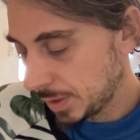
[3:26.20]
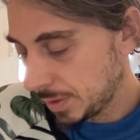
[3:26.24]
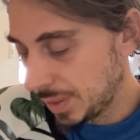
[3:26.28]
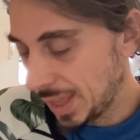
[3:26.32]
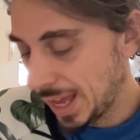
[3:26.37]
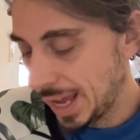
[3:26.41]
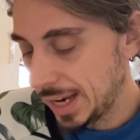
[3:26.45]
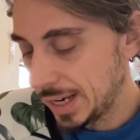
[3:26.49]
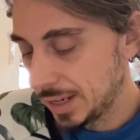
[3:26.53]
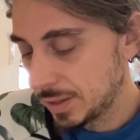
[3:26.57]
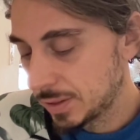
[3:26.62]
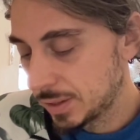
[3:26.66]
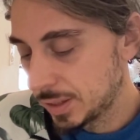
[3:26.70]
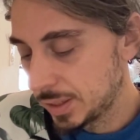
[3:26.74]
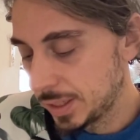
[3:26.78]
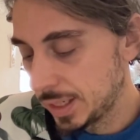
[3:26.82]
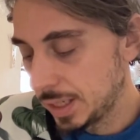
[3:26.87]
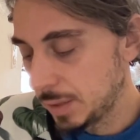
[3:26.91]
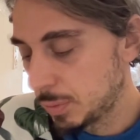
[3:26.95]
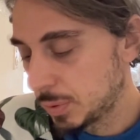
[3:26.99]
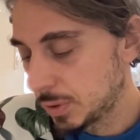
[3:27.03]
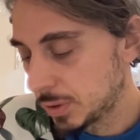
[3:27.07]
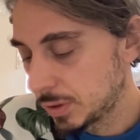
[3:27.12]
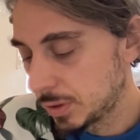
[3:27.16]
That is the
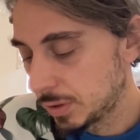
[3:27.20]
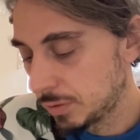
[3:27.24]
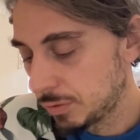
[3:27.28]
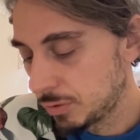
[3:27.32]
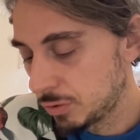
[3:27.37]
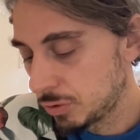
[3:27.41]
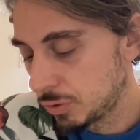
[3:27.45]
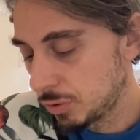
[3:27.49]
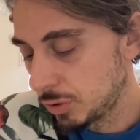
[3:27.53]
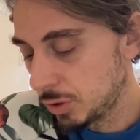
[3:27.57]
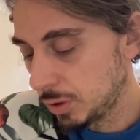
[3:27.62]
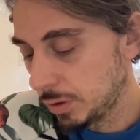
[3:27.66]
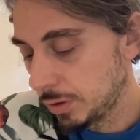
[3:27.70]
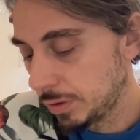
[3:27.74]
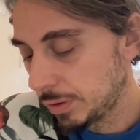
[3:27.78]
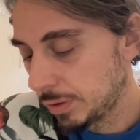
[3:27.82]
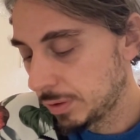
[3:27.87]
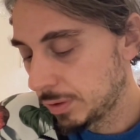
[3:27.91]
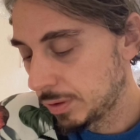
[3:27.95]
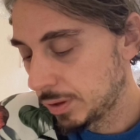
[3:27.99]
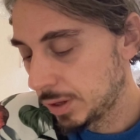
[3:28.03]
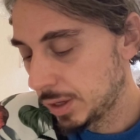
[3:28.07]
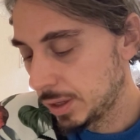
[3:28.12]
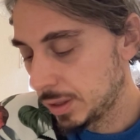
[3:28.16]
deepest of
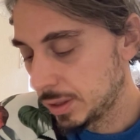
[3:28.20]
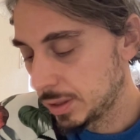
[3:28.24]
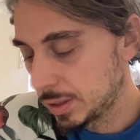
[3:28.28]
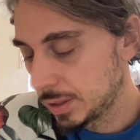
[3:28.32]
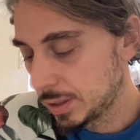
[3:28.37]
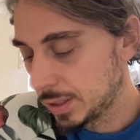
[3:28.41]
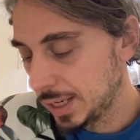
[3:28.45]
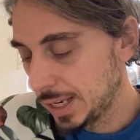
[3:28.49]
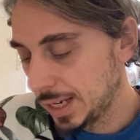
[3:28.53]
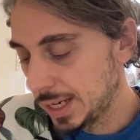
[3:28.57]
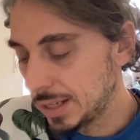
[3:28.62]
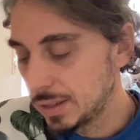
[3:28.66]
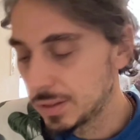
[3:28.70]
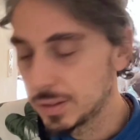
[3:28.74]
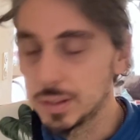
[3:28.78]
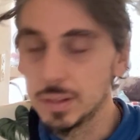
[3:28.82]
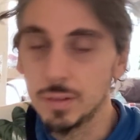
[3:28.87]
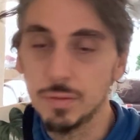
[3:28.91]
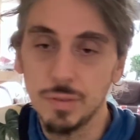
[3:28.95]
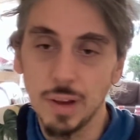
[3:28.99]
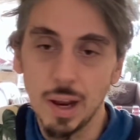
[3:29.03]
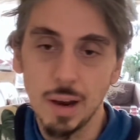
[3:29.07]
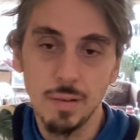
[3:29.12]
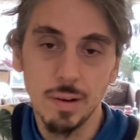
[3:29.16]
truth, and it is
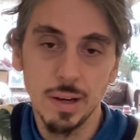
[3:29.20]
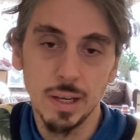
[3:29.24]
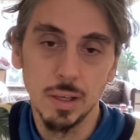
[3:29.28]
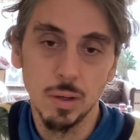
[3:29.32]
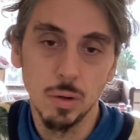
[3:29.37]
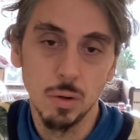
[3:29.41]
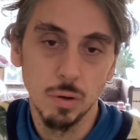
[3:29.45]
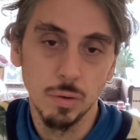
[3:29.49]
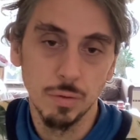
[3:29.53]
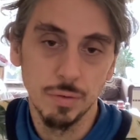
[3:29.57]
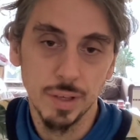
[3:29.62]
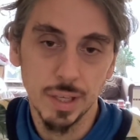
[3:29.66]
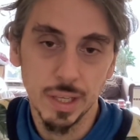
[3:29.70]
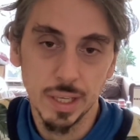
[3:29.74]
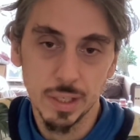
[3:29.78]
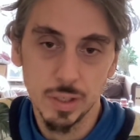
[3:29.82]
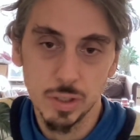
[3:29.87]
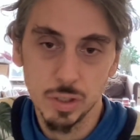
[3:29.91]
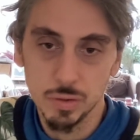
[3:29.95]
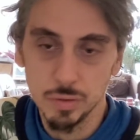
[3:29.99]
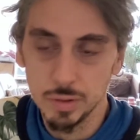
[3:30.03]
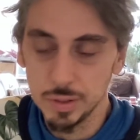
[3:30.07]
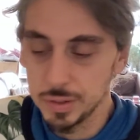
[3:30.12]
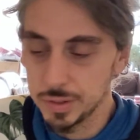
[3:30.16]
the very law of
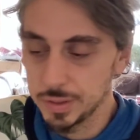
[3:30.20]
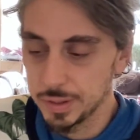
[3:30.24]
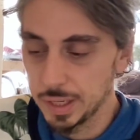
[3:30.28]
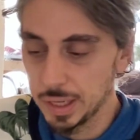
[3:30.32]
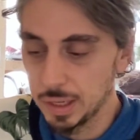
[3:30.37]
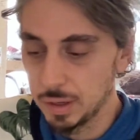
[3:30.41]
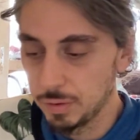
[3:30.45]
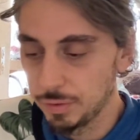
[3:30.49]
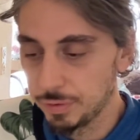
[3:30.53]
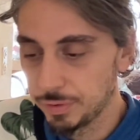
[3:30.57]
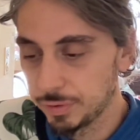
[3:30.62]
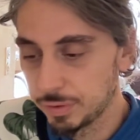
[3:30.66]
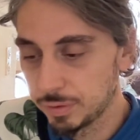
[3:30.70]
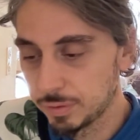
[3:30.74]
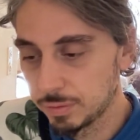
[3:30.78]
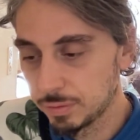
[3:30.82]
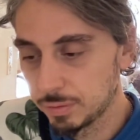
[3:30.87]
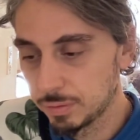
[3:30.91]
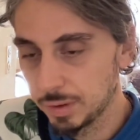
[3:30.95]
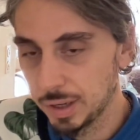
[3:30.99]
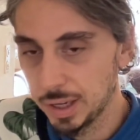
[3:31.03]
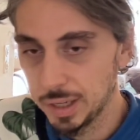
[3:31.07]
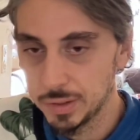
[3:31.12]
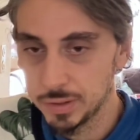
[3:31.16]
nature itself,
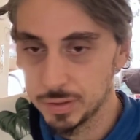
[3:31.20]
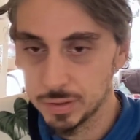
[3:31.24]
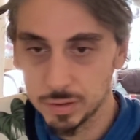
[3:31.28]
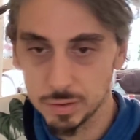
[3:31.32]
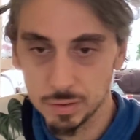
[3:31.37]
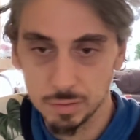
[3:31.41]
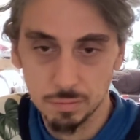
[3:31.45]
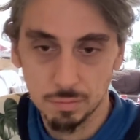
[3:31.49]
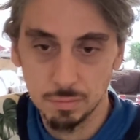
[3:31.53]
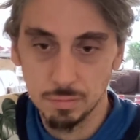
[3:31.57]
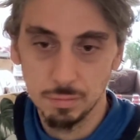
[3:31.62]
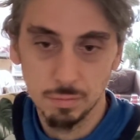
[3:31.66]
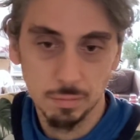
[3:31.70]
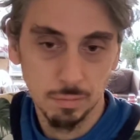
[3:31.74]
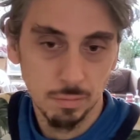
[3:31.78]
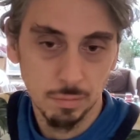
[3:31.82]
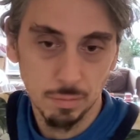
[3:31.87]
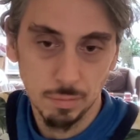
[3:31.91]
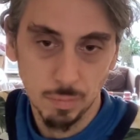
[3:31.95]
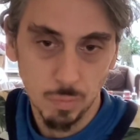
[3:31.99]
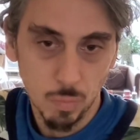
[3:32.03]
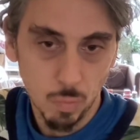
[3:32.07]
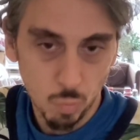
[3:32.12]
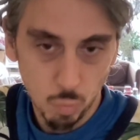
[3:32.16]
as
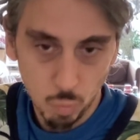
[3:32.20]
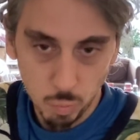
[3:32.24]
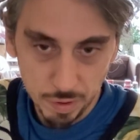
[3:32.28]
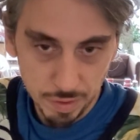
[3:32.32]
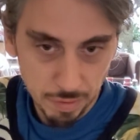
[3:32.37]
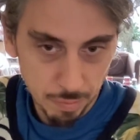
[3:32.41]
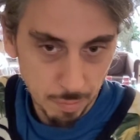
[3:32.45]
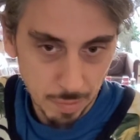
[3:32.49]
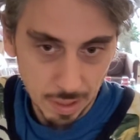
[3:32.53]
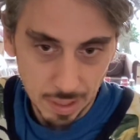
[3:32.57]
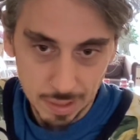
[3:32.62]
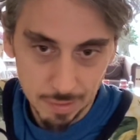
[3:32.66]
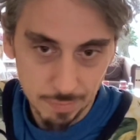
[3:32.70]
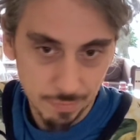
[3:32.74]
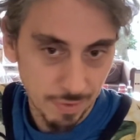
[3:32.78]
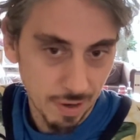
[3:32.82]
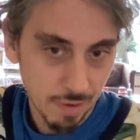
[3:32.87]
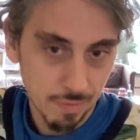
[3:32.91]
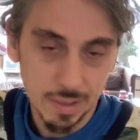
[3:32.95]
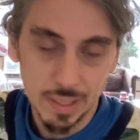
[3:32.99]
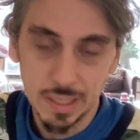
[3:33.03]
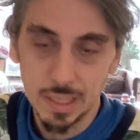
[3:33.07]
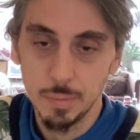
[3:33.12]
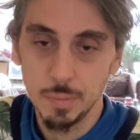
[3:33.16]
with my
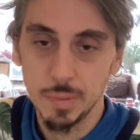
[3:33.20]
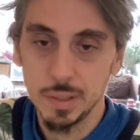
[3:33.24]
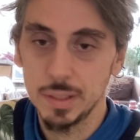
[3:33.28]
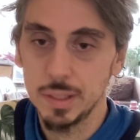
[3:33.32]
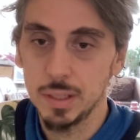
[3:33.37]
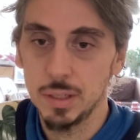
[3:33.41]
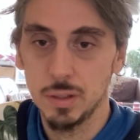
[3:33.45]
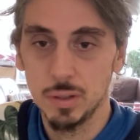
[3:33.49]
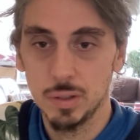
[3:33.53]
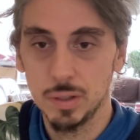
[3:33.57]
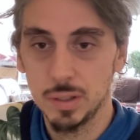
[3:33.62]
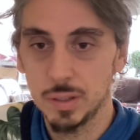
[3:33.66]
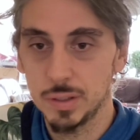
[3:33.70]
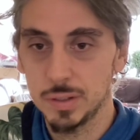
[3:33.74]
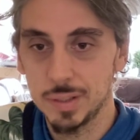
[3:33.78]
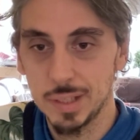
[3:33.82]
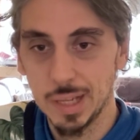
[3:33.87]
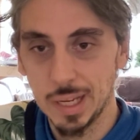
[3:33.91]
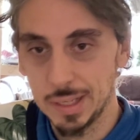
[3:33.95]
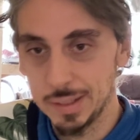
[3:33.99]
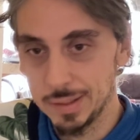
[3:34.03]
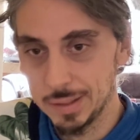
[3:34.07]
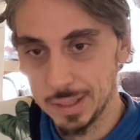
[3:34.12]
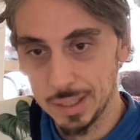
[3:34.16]
very limited
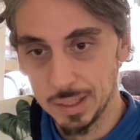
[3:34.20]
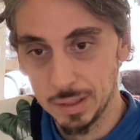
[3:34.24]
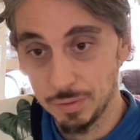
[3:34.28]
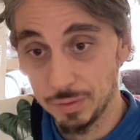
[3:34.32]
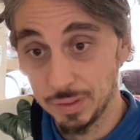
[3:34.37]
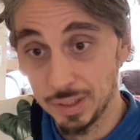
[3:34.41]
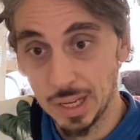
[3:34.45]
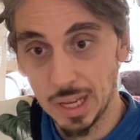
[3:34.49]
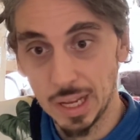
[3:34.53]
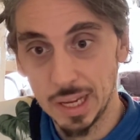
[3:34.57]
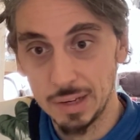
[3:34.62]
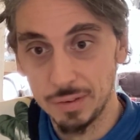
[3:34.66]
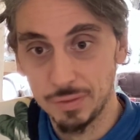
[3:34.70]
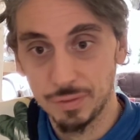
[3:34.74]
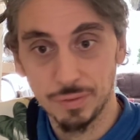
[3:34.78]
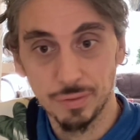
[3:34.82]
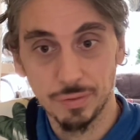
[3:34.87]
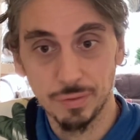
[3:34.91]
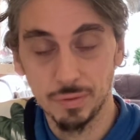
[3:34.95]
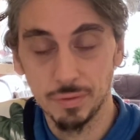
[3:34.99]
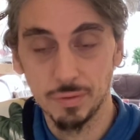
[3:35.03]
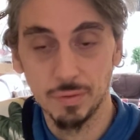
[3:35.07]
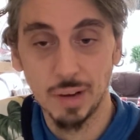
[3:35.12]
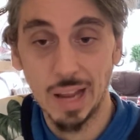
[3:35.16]
understanding of
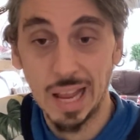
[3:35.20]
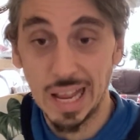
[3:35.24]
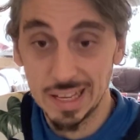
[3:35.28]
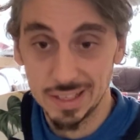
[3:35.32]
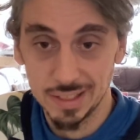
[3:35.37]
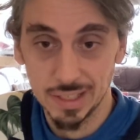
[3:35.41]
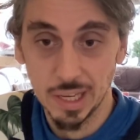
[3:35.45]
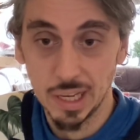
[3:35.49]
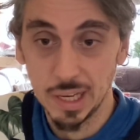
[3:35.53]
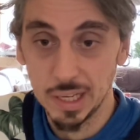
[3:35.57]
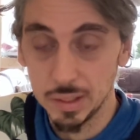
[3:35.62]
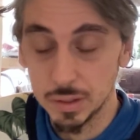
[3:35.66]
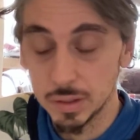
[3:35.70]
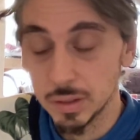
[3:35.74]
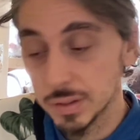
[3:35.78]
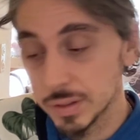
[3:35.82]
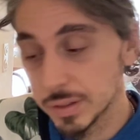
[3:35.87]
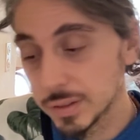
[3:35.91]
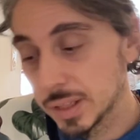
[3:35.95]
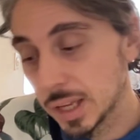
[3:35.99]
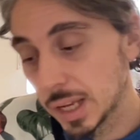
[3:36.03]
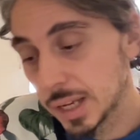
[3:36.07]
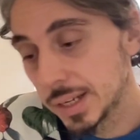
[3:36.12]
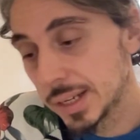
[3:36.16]
life as I
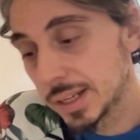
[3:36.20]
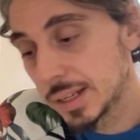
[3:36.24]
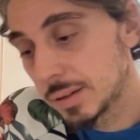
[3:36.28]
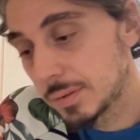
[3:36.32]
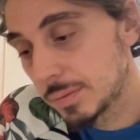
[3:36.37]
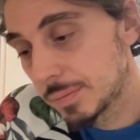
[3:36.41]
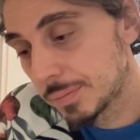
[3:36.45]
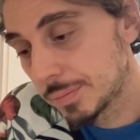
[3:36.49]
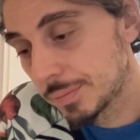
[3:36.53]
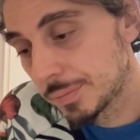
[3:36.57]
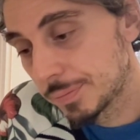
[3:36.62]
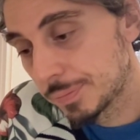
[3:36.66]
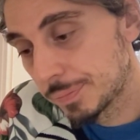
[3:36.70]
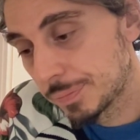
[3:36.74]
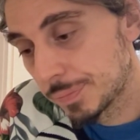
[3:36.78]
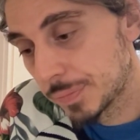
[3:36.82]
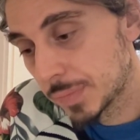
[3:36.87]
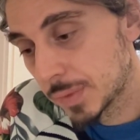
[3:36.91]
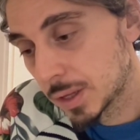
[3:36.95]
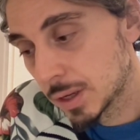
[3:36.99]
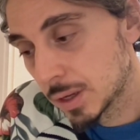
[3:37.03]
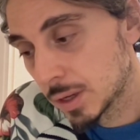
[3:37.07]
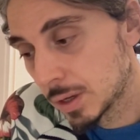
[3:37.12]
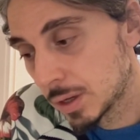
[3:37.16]
understand
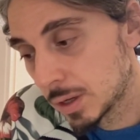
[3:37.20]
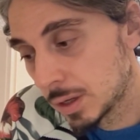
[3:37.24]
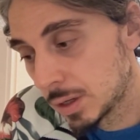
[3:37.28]
it.